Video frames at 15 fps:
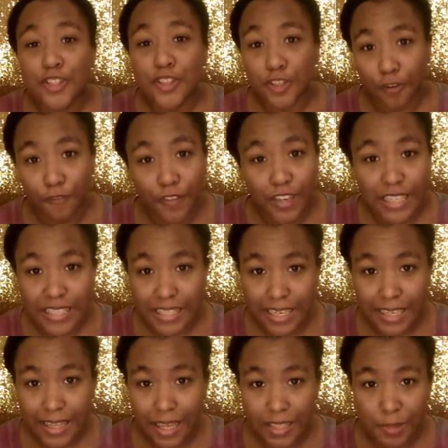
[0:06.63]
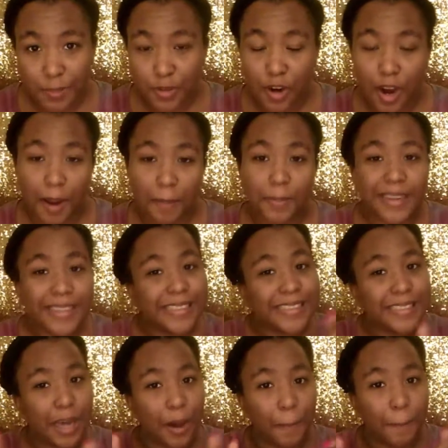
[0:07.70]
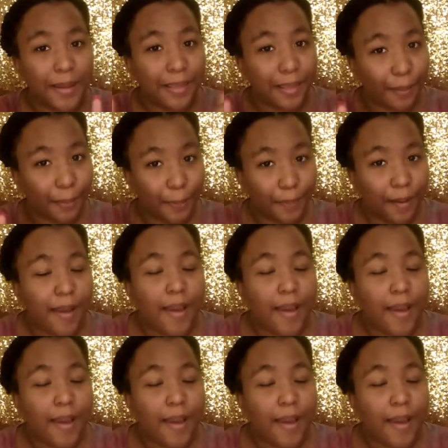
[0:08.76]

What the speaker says: Don't forget to hit that subscribe button down below